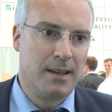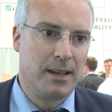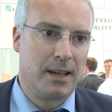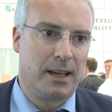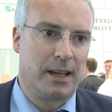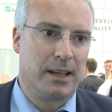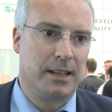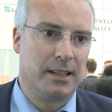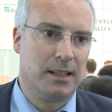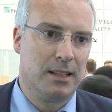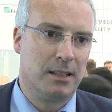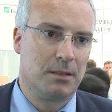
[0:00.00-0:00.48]

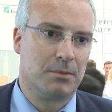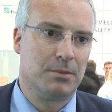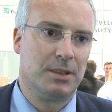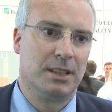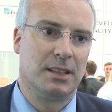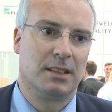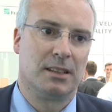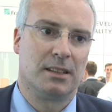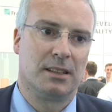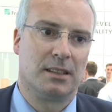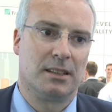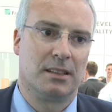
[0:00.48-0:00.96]
And here
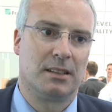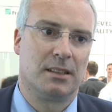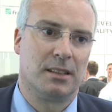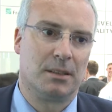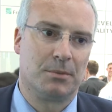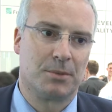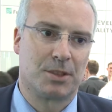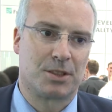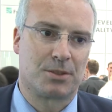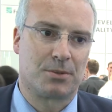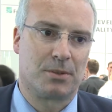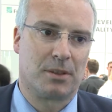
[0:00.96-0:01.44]
we are
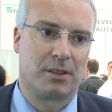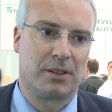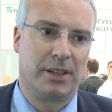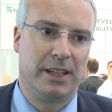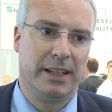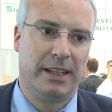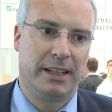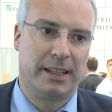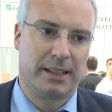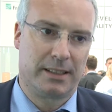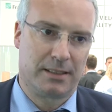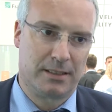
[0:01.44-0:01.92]
um,
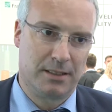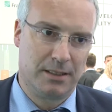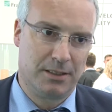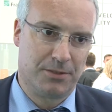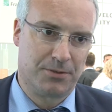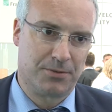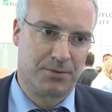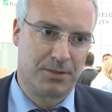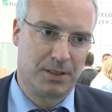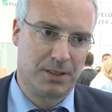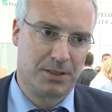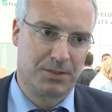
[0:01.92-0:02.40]
strongly active
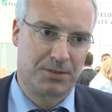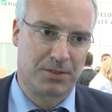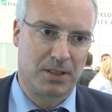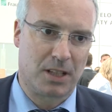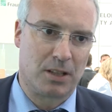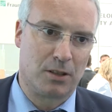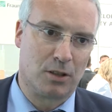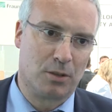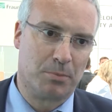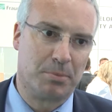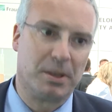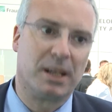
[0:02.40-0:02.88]
with
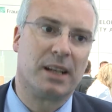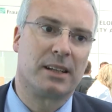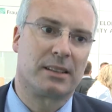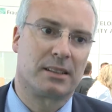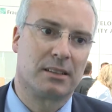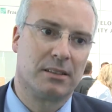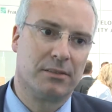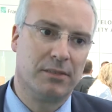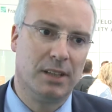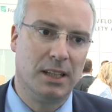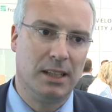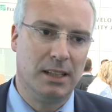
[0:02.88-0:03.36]
our
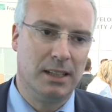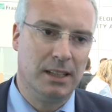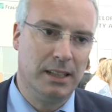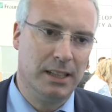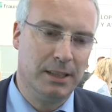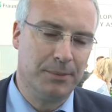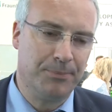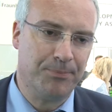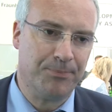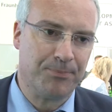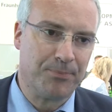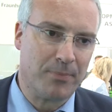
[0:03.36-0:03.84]
partner
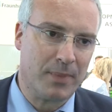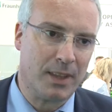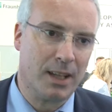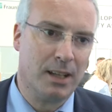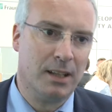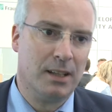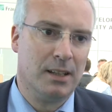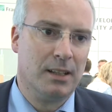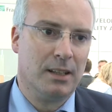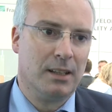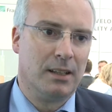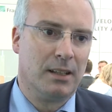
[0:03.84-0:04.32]
VDE
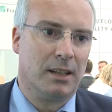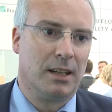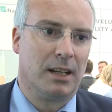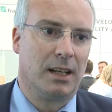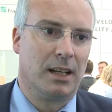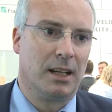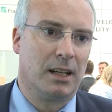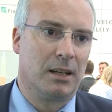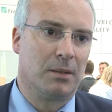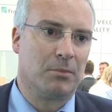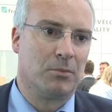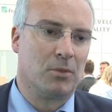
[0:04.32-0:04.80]

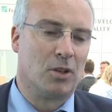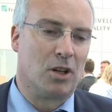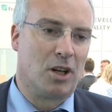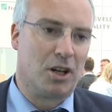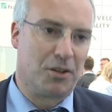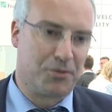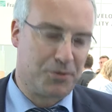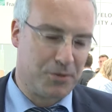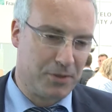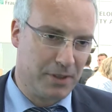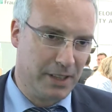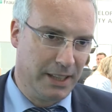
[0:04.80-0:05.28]
um,
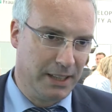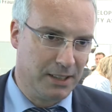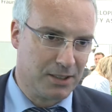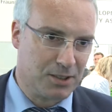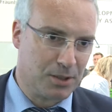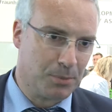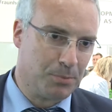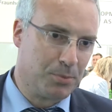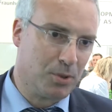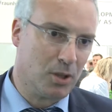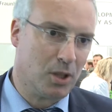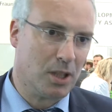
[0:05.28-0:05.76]
offering
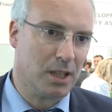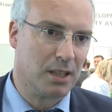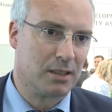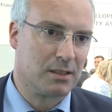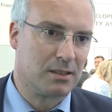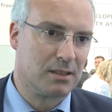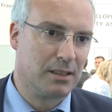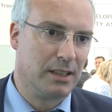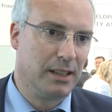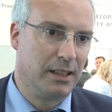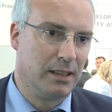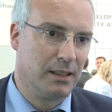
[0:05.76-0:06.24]
support
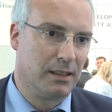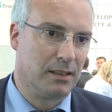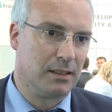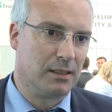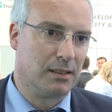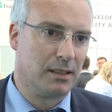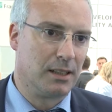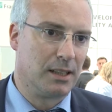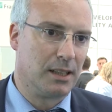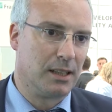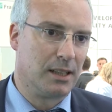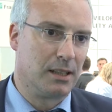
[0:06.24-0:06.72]
in
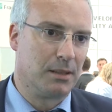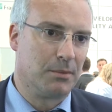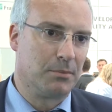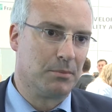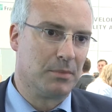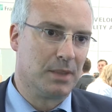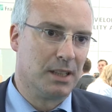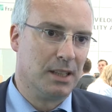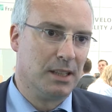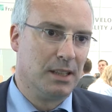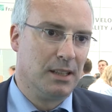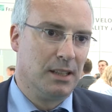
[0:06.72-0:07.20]

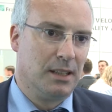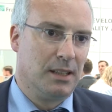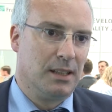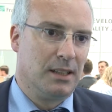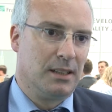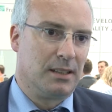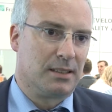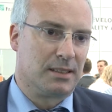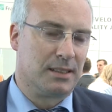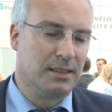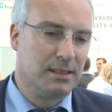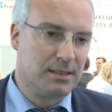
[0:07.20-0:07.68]
um,
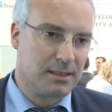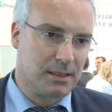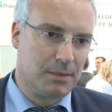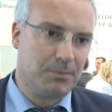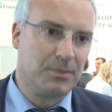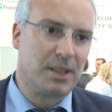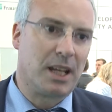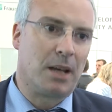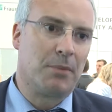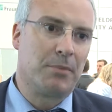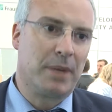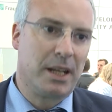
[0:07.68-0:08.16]

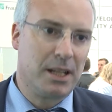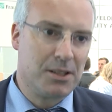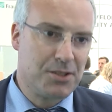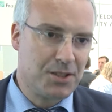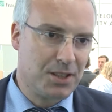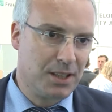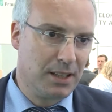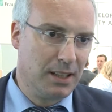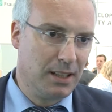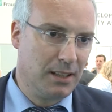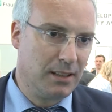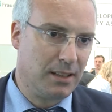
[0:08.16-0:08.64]
system
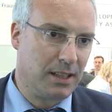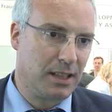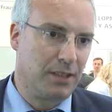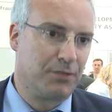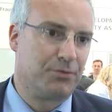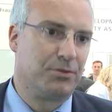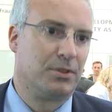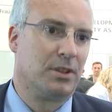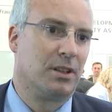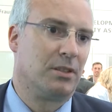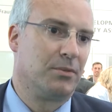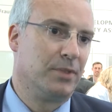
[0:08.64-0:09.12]
dimensioning.
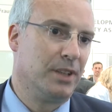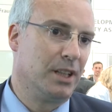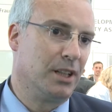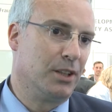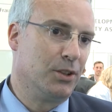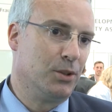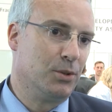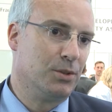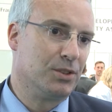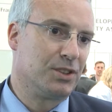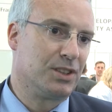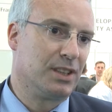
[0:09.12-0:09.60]
Therefore, we are
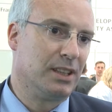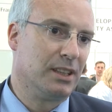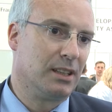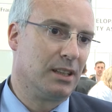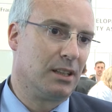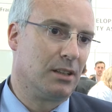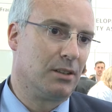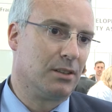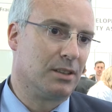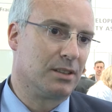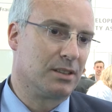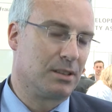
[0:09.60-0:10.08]
using
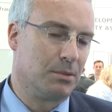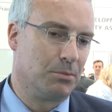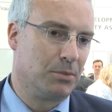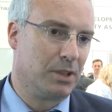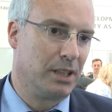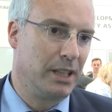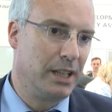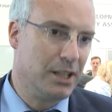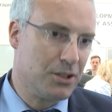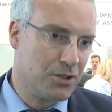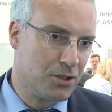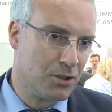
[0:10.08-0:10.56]
our
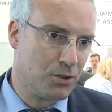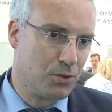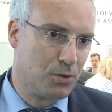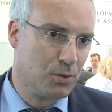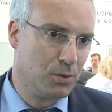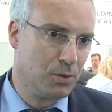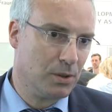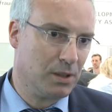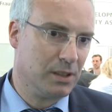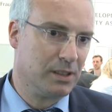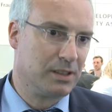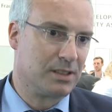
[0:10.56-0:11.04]
simulation
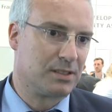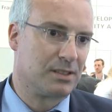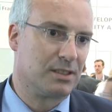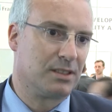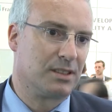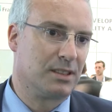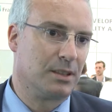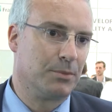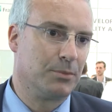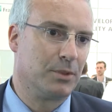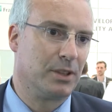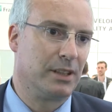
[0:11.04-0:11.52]
tools. The
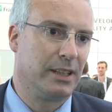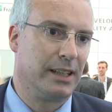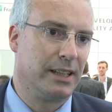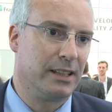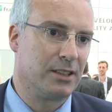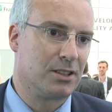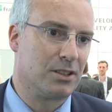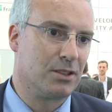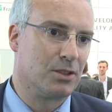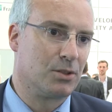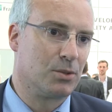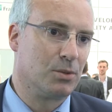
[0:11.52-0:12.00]

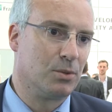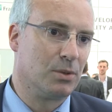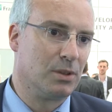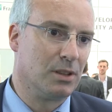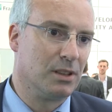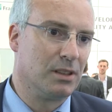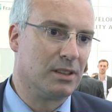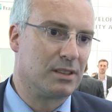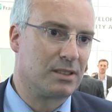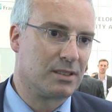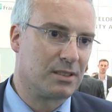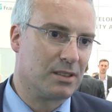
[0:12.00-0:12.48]
simulation
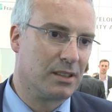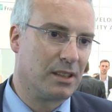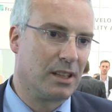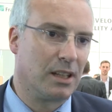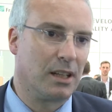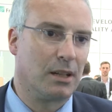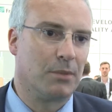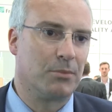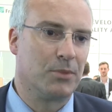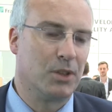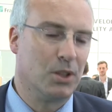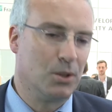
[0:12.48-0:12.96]
tools
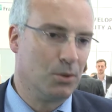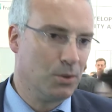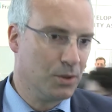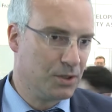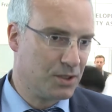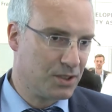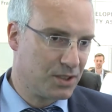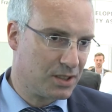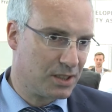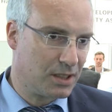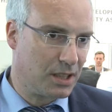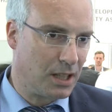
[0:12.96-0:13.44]
um,
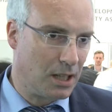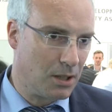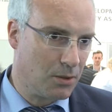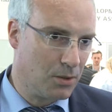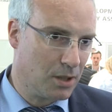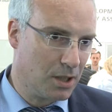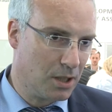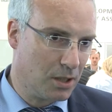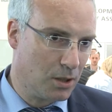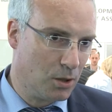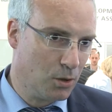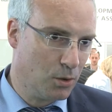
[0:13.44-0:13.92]
use
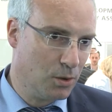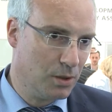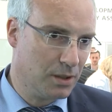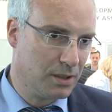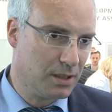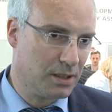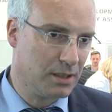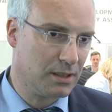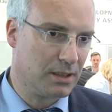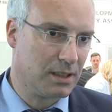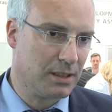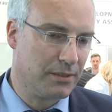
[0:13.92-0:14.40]
our
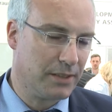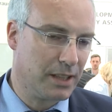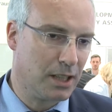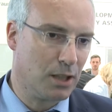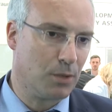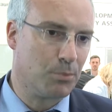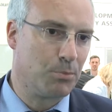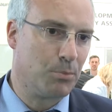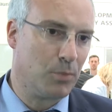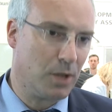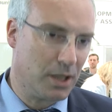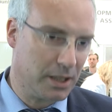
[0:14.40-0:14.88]
own
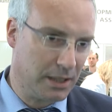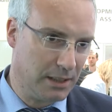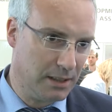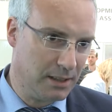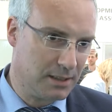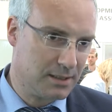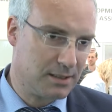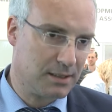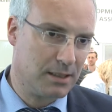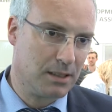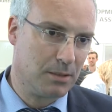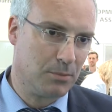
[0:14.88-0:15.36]
developed
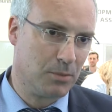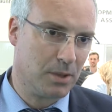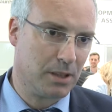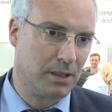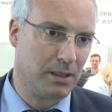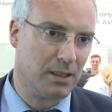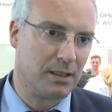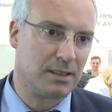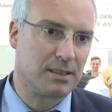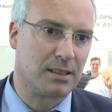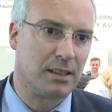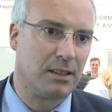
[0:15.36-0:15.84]
models, and the
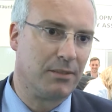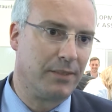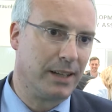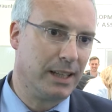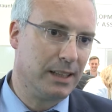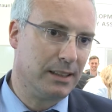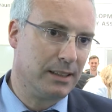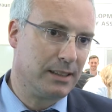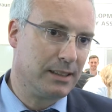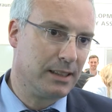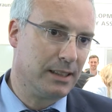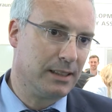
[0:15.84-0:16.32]
models are
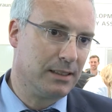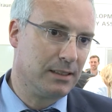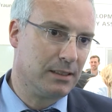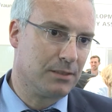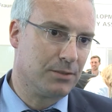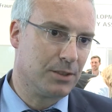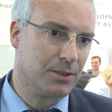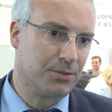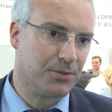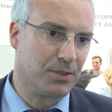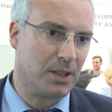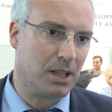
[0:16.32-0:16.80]
validated
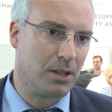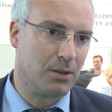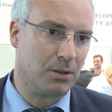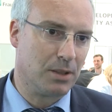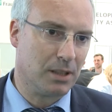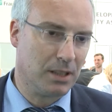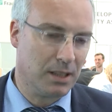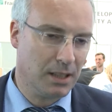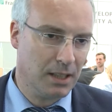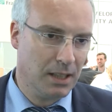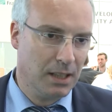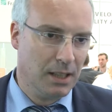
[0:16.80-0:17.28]
with
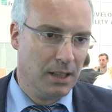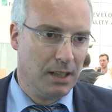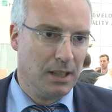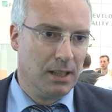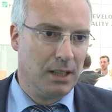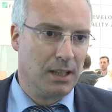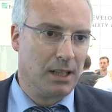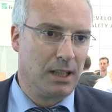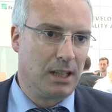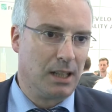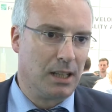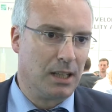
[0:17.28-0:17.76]
our
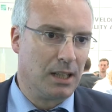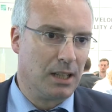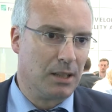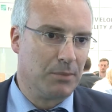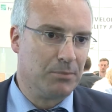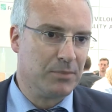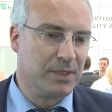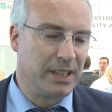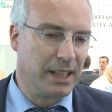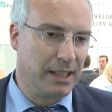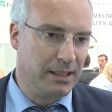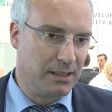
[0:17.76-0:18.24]

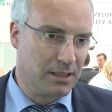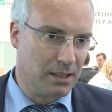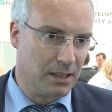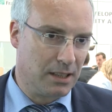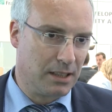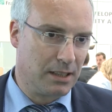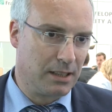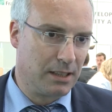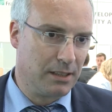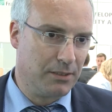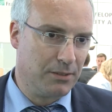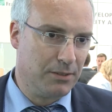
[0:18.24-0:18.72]
um,
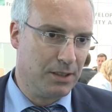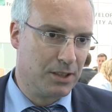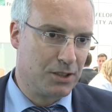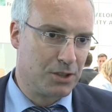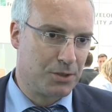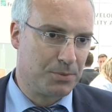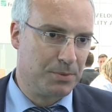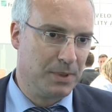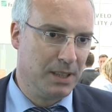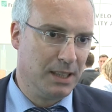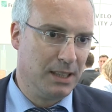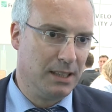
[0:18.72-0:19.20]
data,
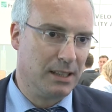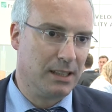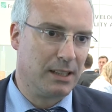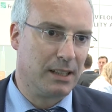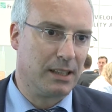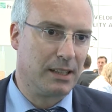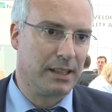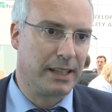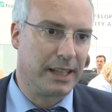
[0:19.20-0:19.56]
which we are